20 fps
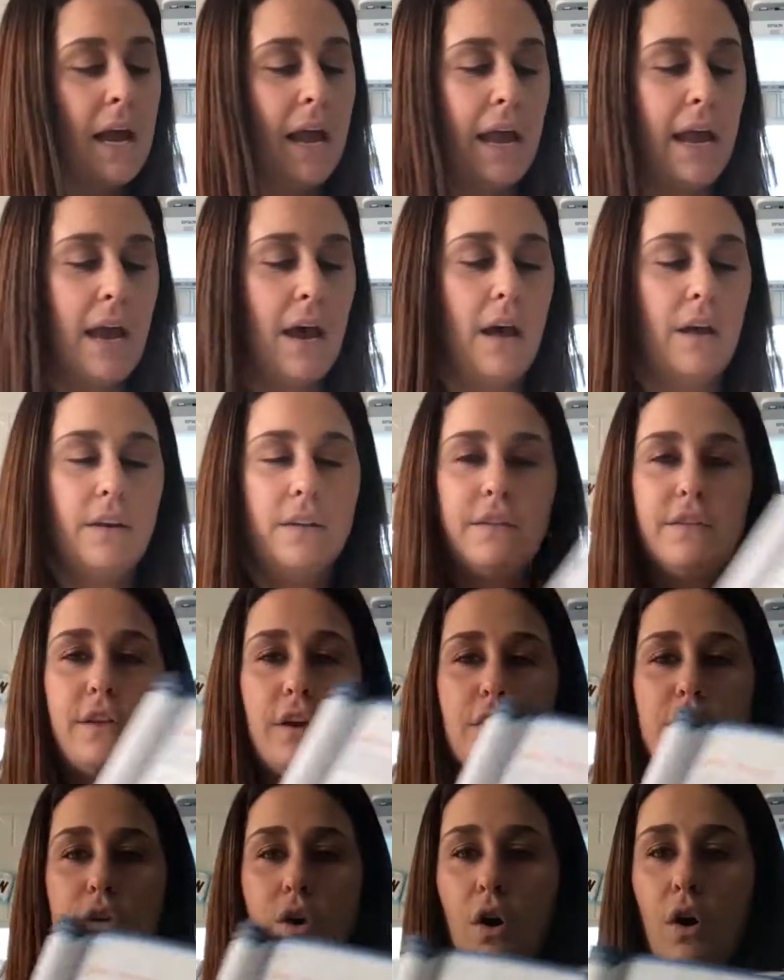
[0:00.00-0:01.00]
and
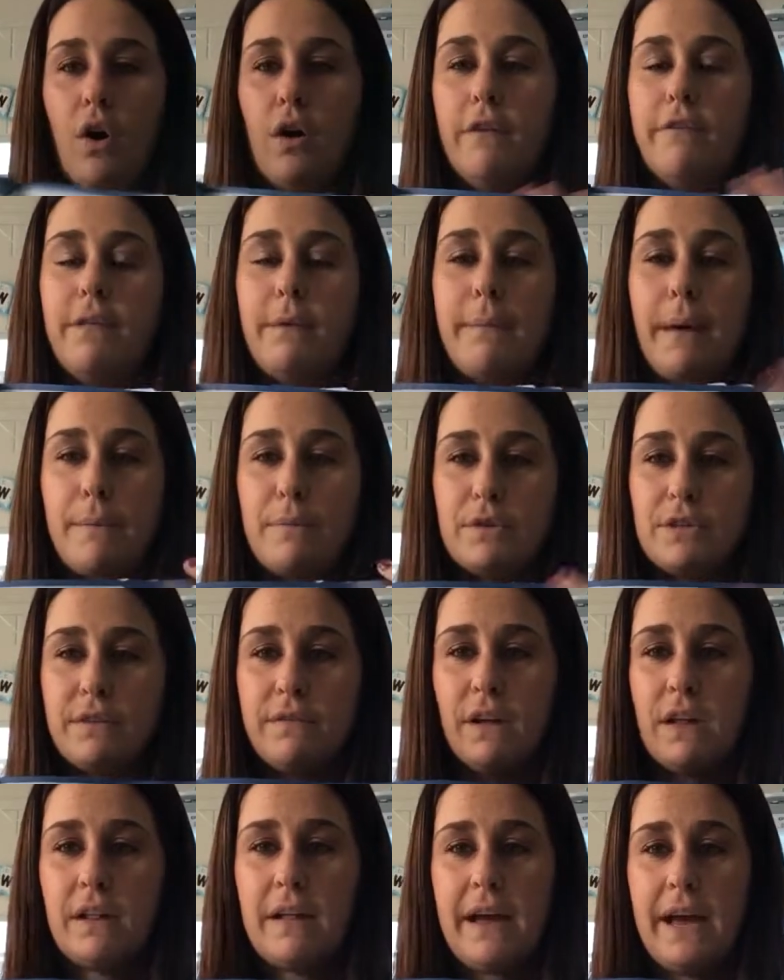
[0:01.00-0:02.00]
there's all of the members of
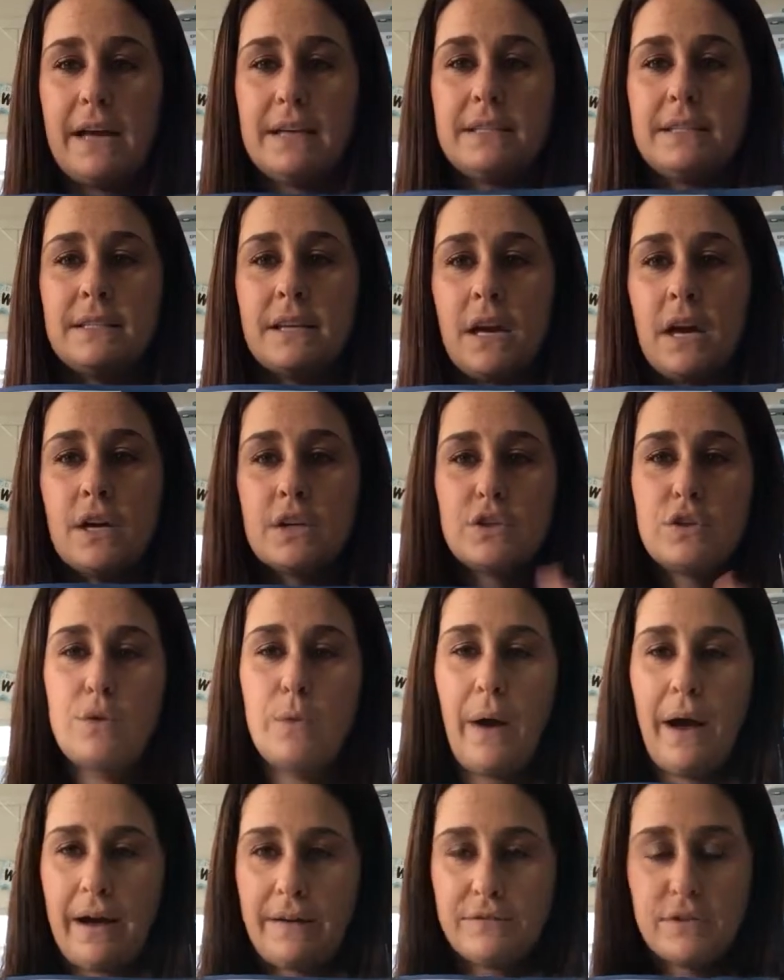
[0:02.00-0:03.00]
the class, so you
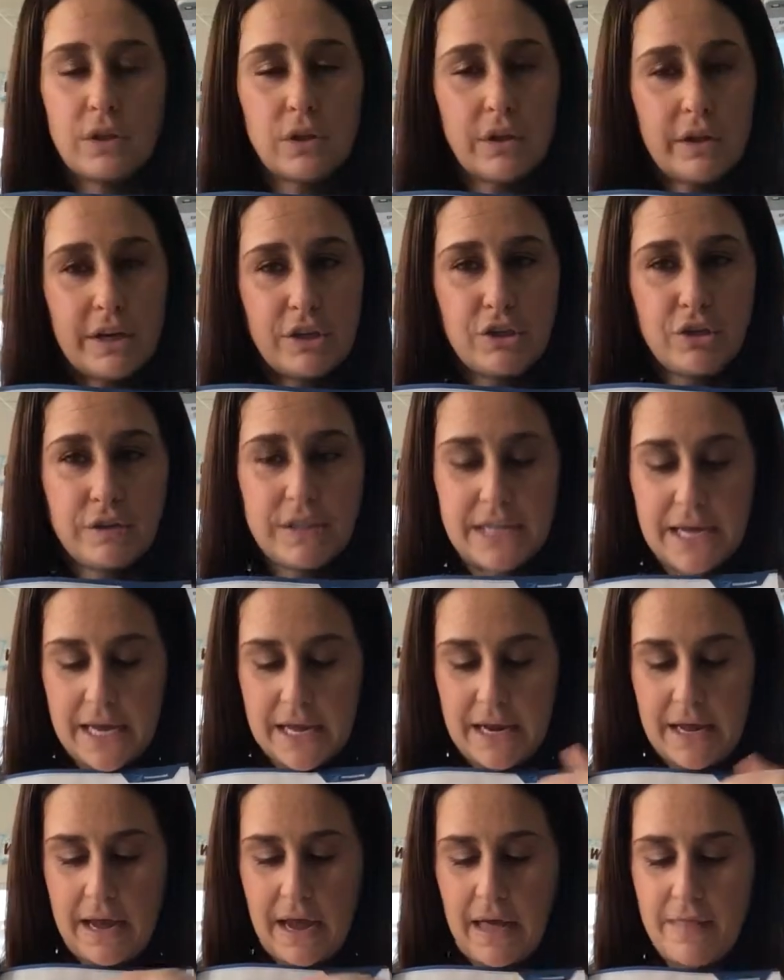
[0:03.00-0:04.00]
have to look at your
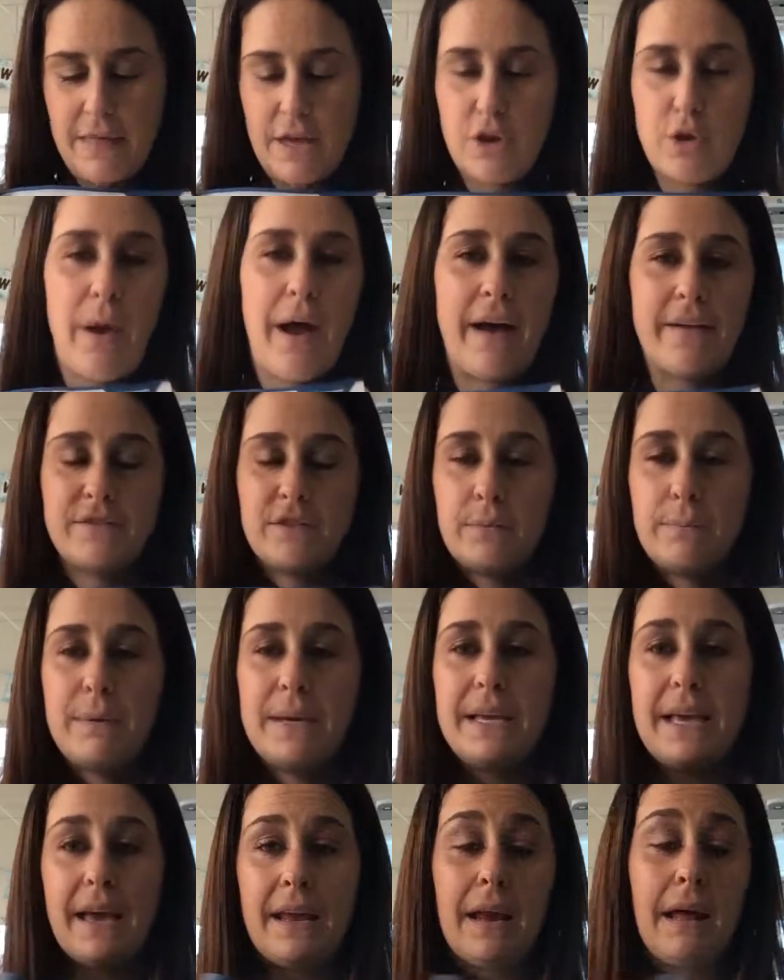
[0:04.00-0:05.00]
data, and then you have to
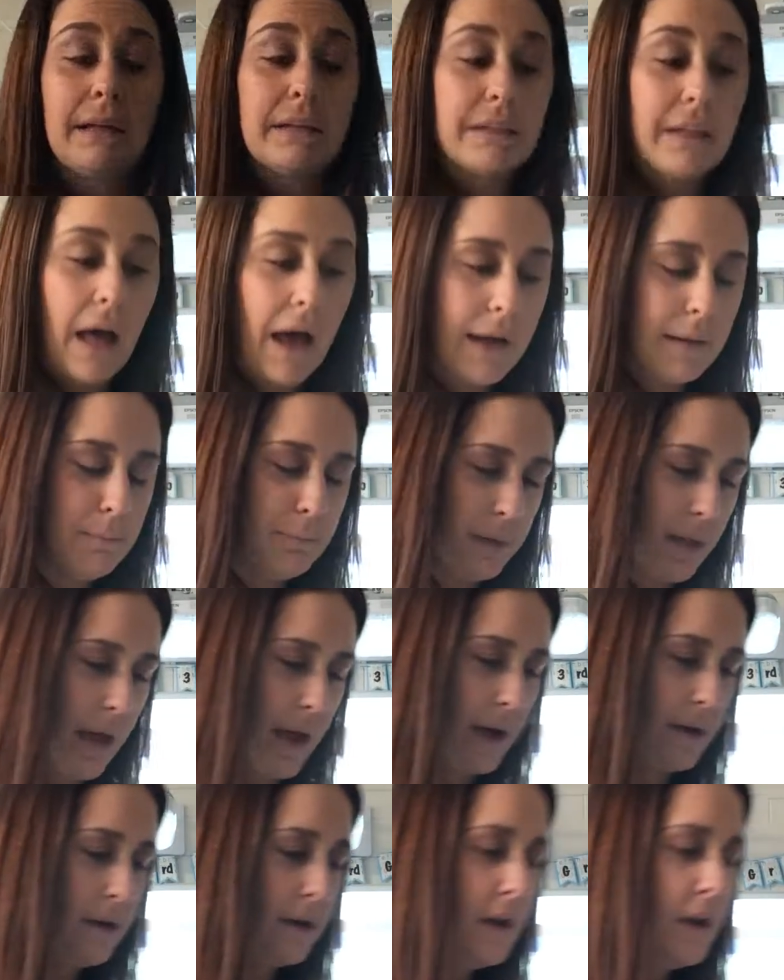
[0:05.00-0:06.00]
begin a line
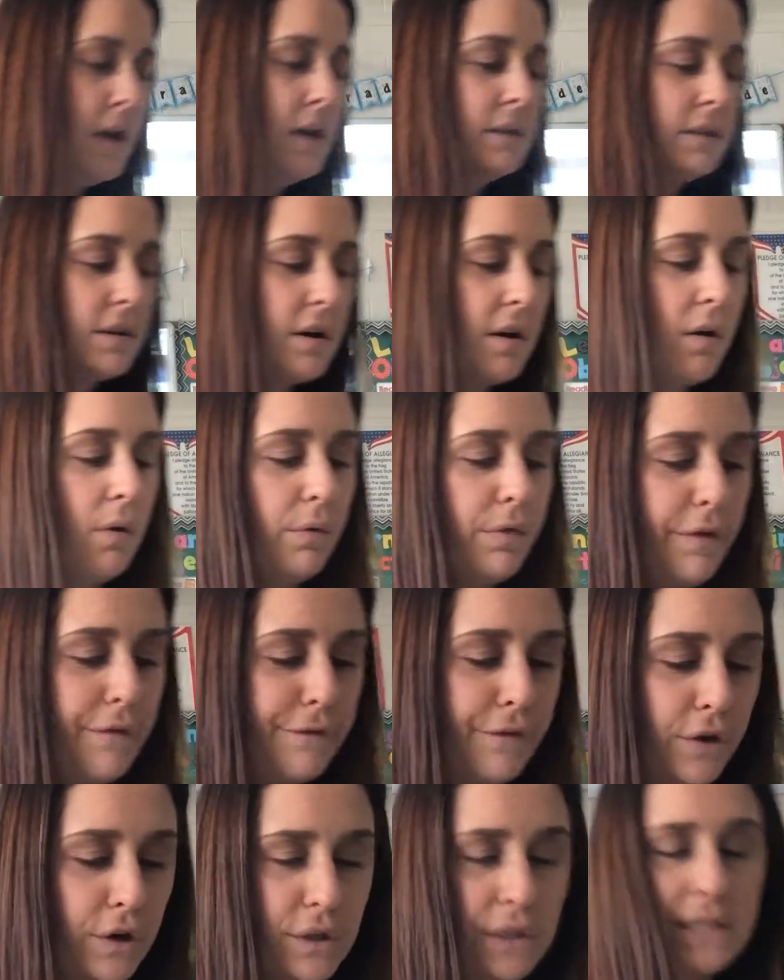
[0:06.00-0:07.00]
plot. So the
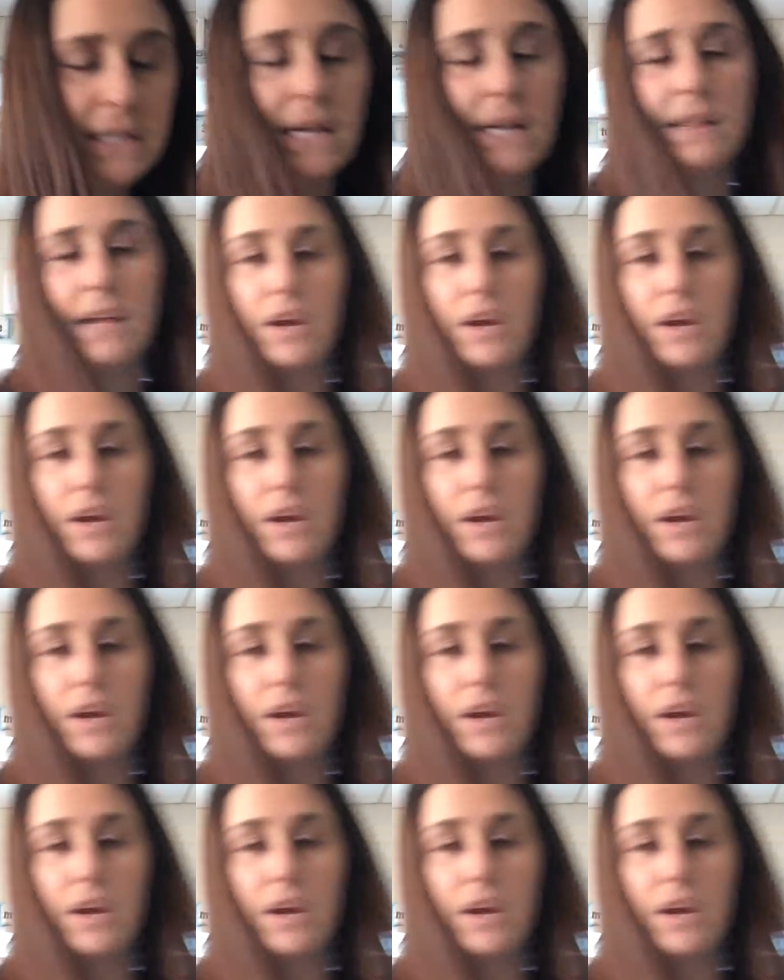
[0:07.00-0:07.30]
first thing